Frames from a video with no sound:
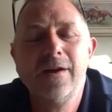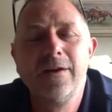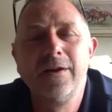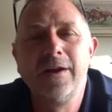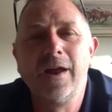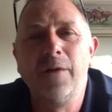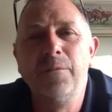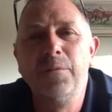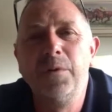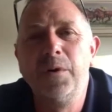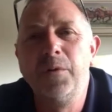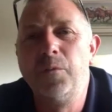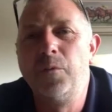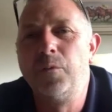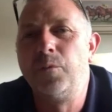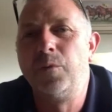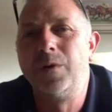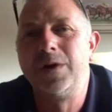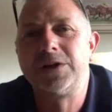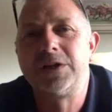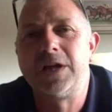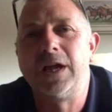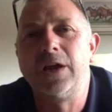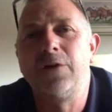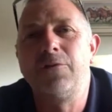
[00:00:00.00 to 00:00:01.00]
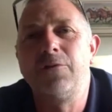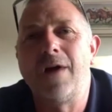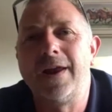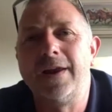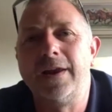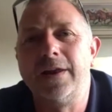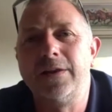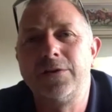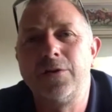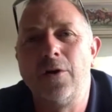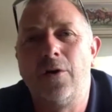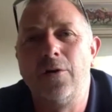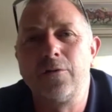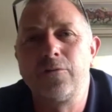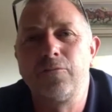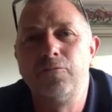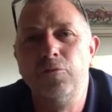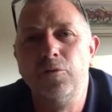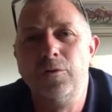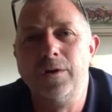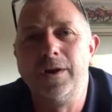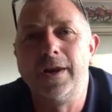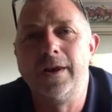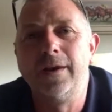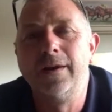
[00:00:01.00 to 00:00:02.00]
you know, we see graded dogs
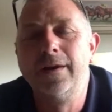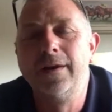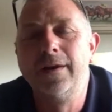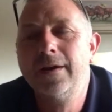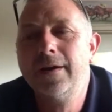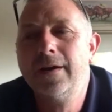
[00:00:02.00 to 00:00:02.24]
running,